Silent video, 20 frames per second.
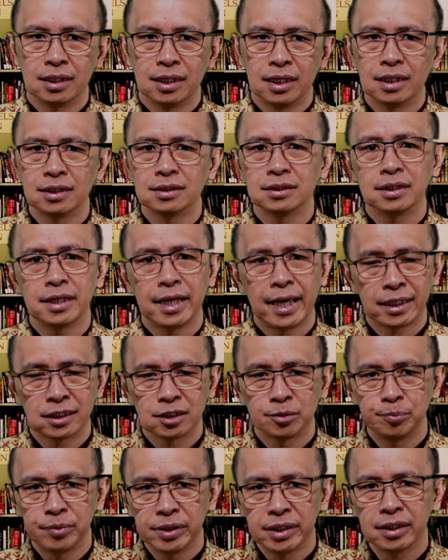As an
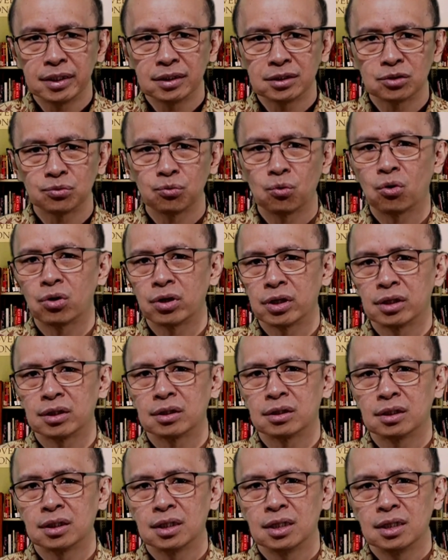experienced
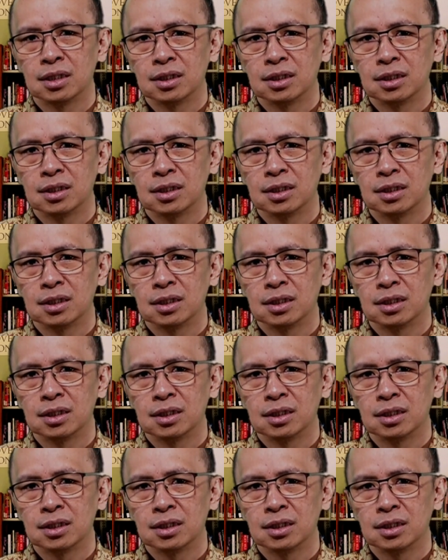warrior,